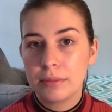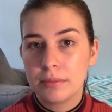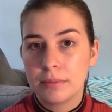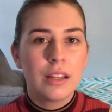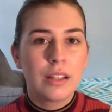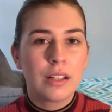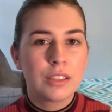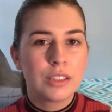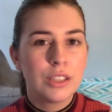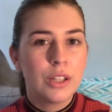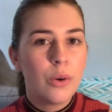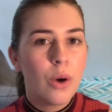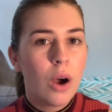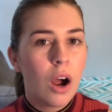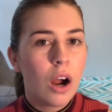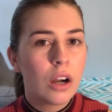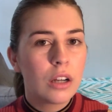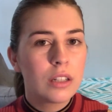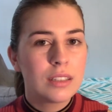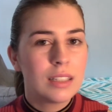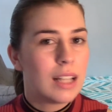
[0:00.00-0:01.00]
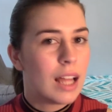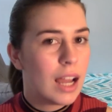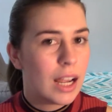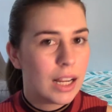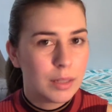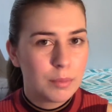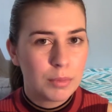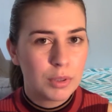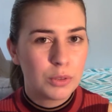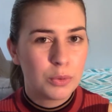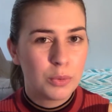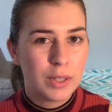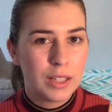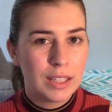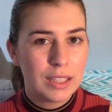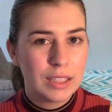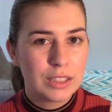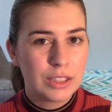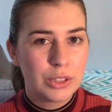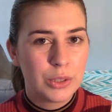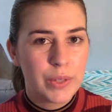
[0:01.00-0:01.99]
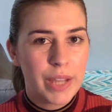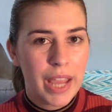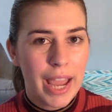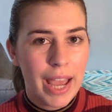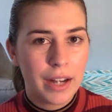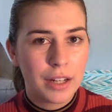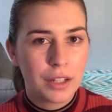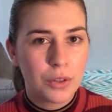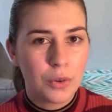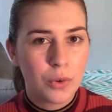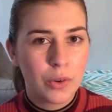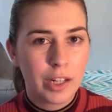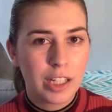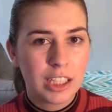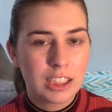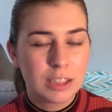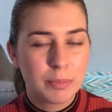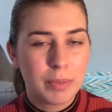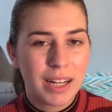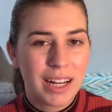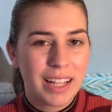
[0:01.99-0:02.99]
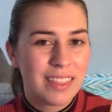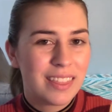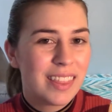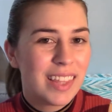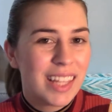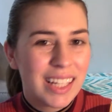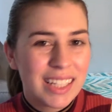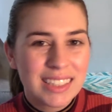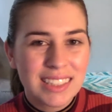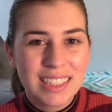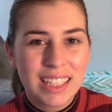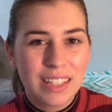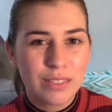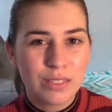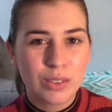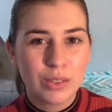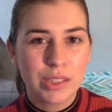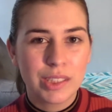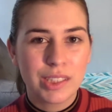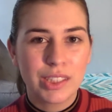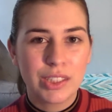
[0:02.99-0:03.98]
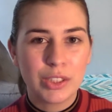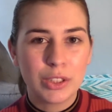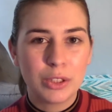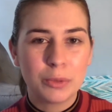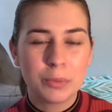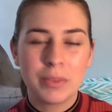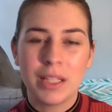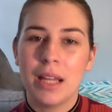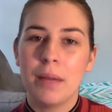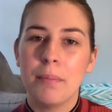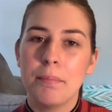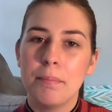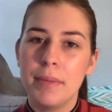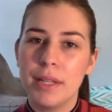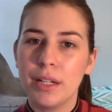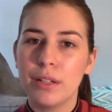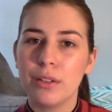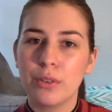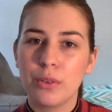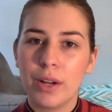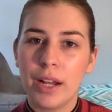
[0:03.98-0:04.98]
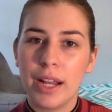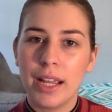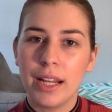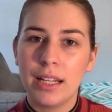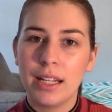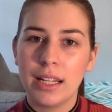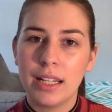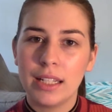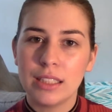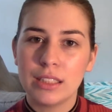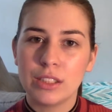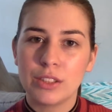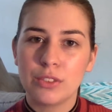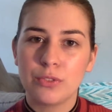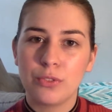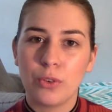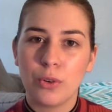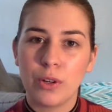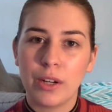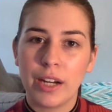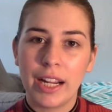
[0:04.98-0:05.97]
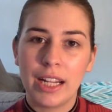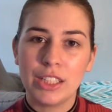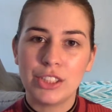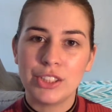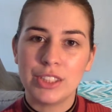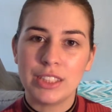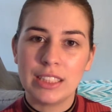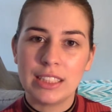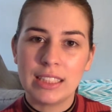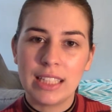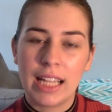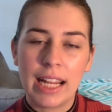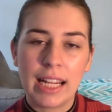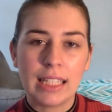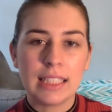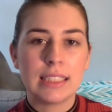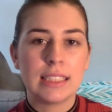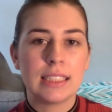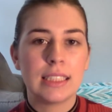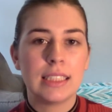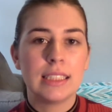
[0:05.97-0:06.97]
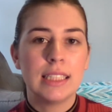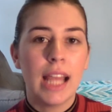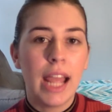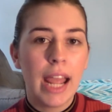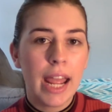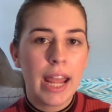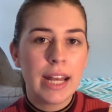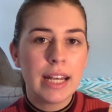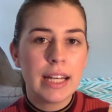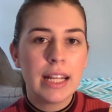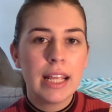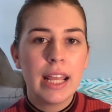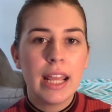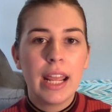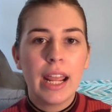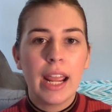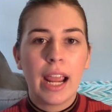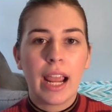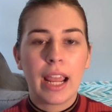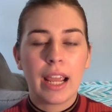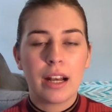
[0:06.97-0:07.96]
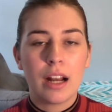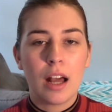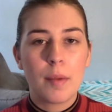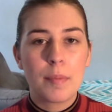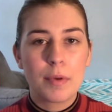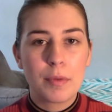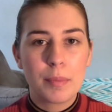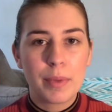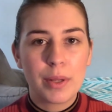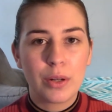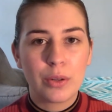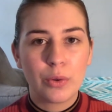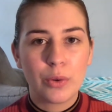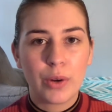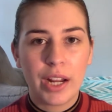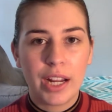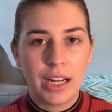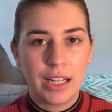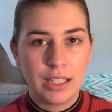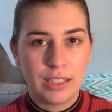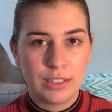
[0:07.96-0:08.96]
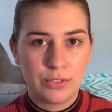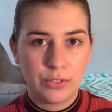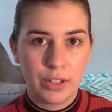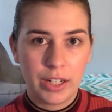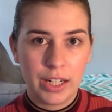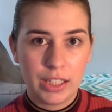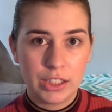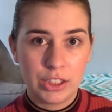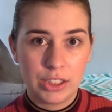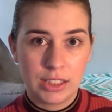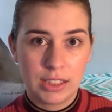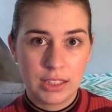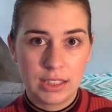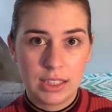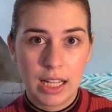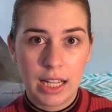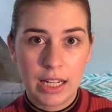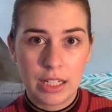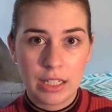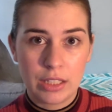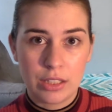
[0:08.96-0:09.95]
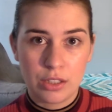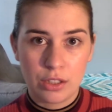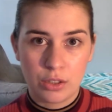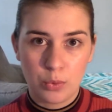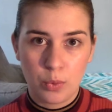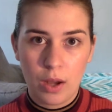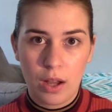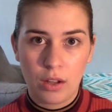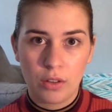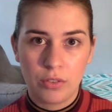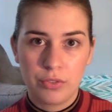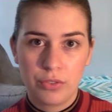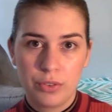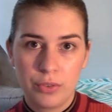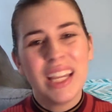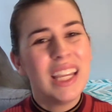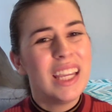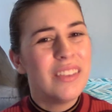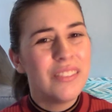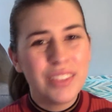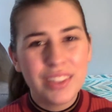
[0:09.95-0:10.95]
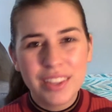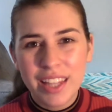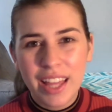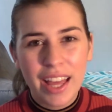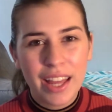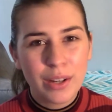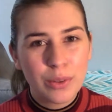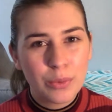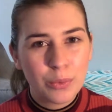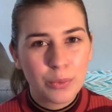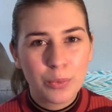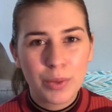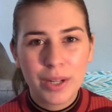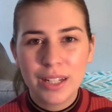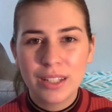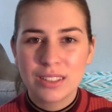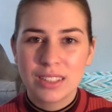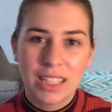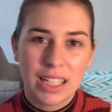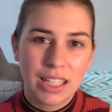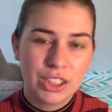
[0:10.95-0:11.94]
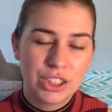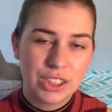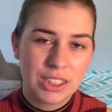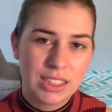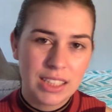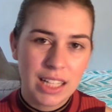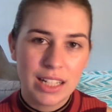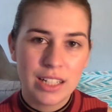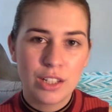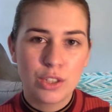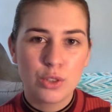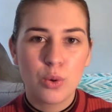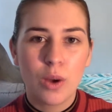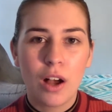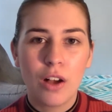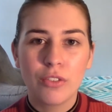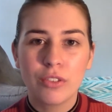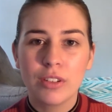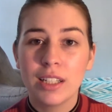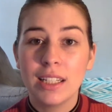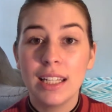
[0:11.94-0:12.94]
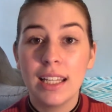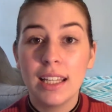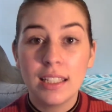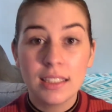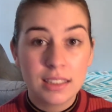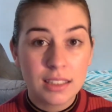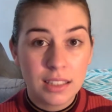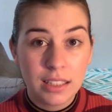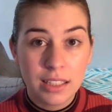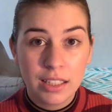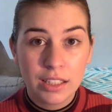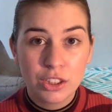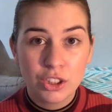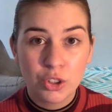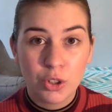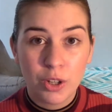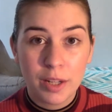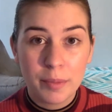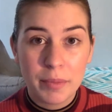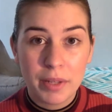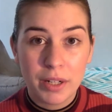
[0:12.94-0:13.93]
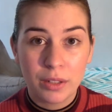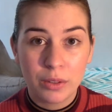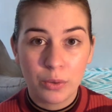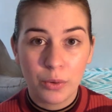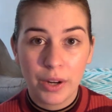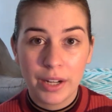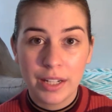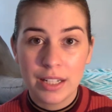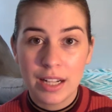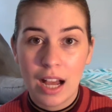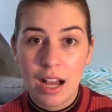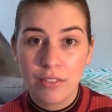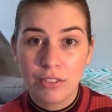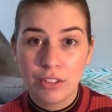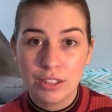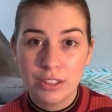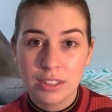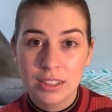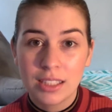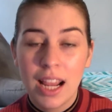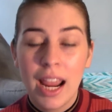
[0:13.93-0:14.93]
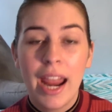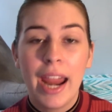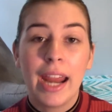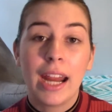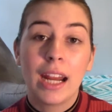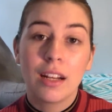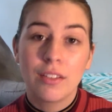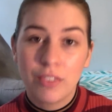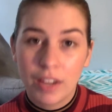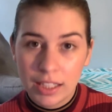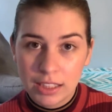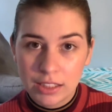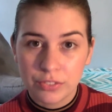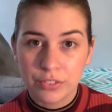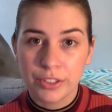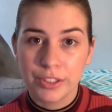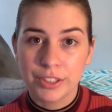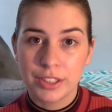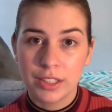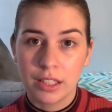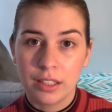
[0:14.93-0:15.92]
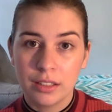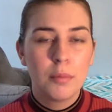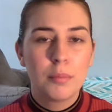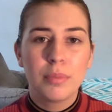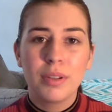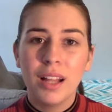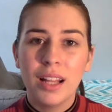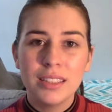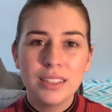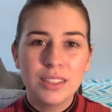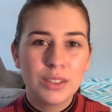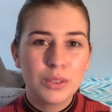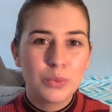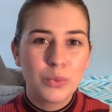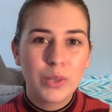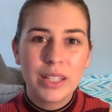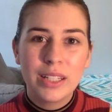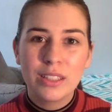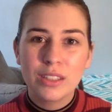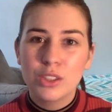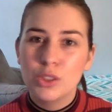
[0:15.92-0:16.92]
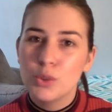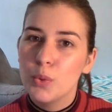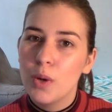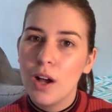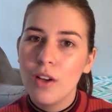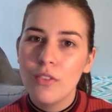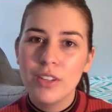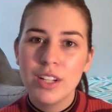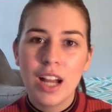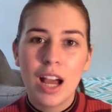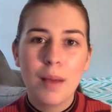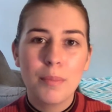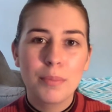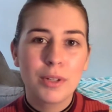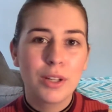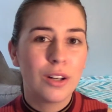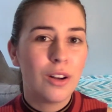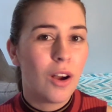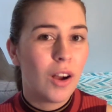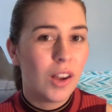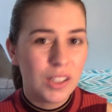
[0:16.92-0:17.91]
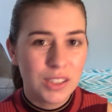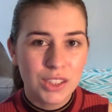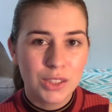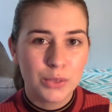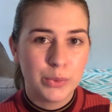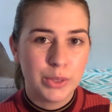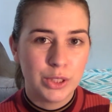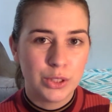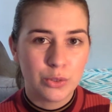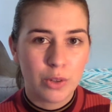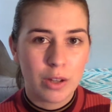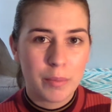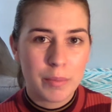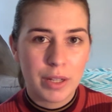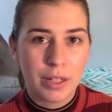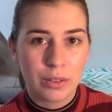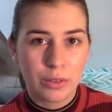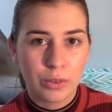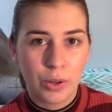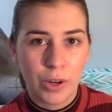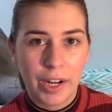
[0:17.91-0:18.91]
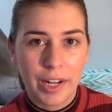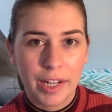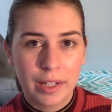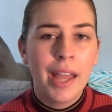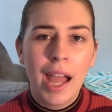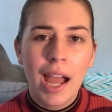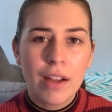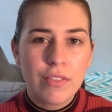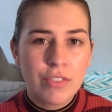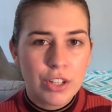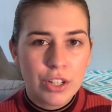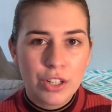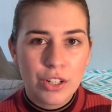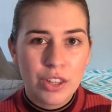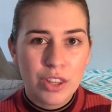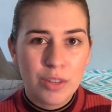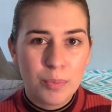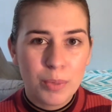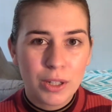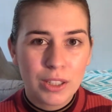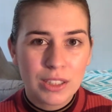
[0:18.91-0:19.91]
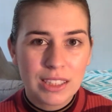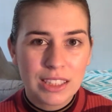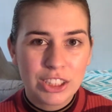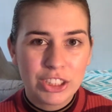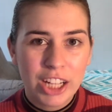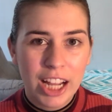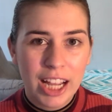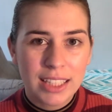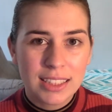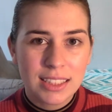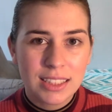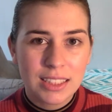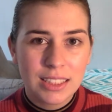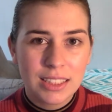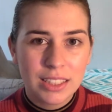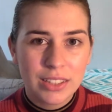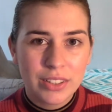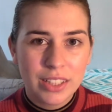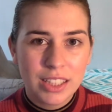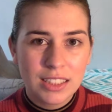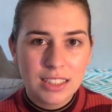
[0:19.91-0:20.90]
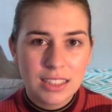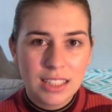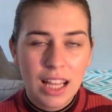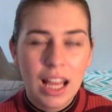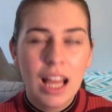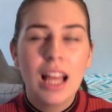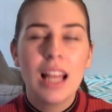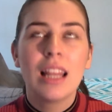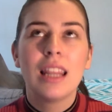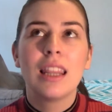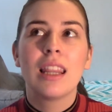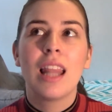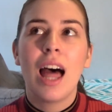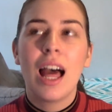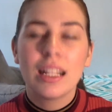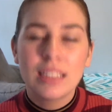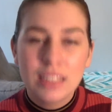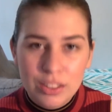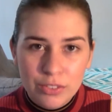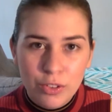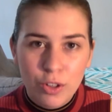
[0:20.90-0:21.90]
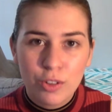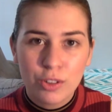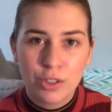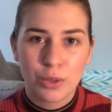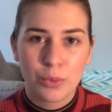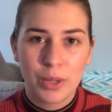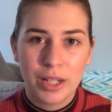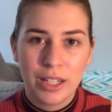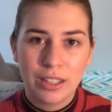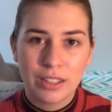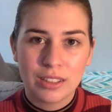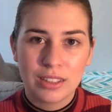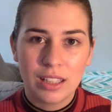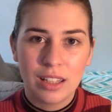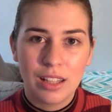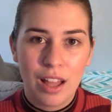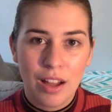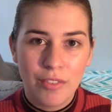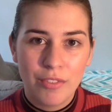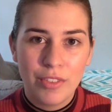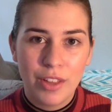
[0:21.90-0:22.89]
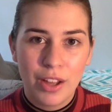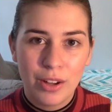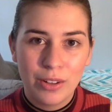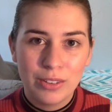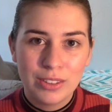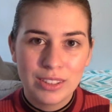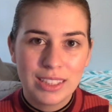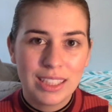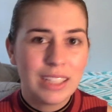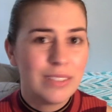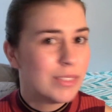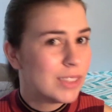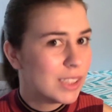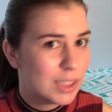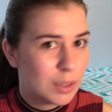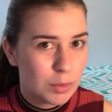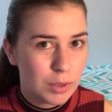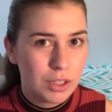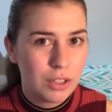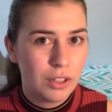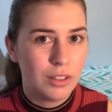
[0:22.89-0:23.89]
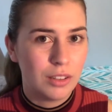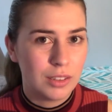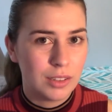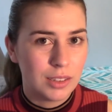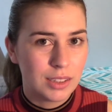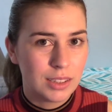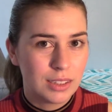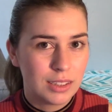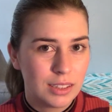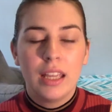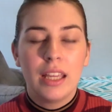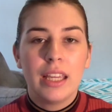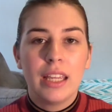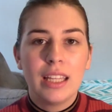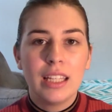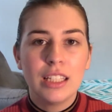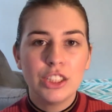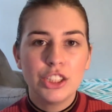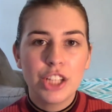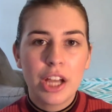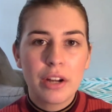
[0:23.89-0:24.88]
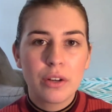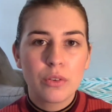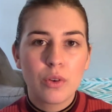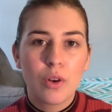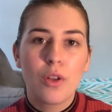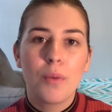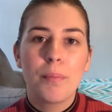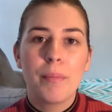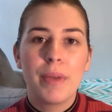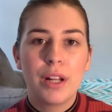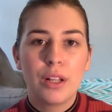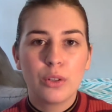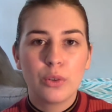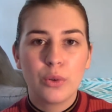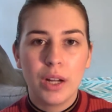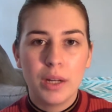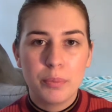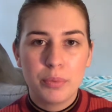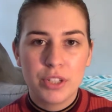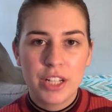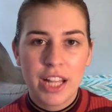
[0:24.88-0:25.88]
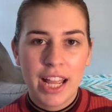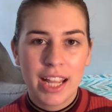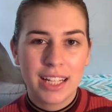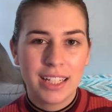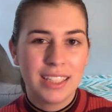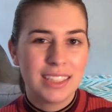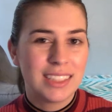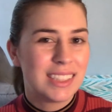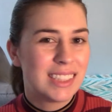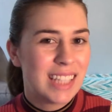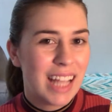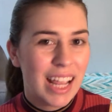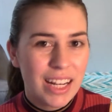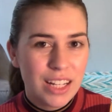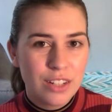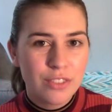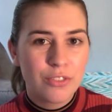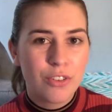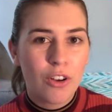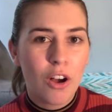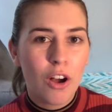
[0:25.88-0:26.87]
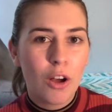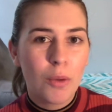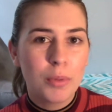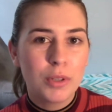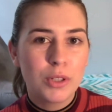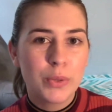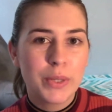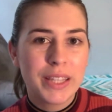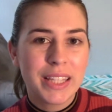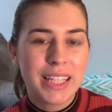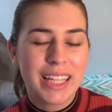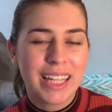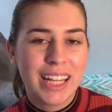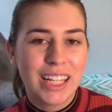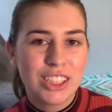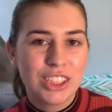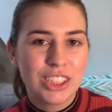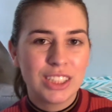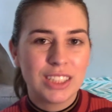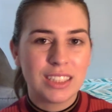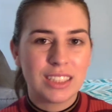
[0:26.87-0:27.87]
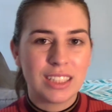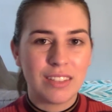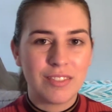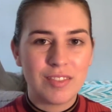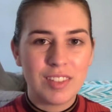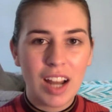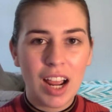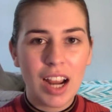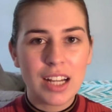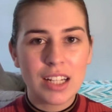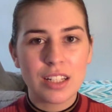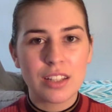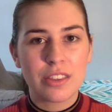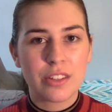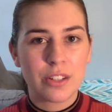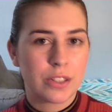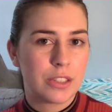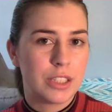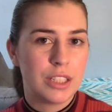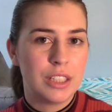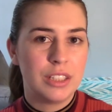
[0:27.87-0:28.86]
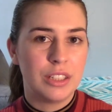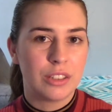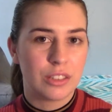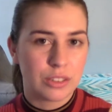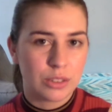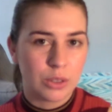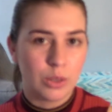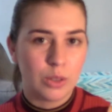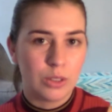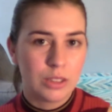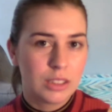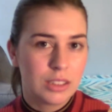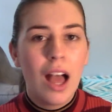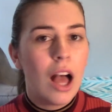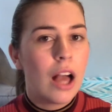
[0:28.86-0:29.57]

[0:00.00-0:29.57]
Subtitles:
There's no hard line between these 2 categories, but I think it's safe to assume that middle grade is for ages 8 to 10 and upper middle grade is for ages 10 to 12. Even then, readers ages 10 to 12 could easily enjoy middle grade novels and vice versa. Plus, readers 12 and up could also enjoy middle grade. Ever heard of the Percy Jackson series? Lots of older readers love those, even some adults. In general, middle grade protagonists tend to fall between the ages of 9 to 13 years old.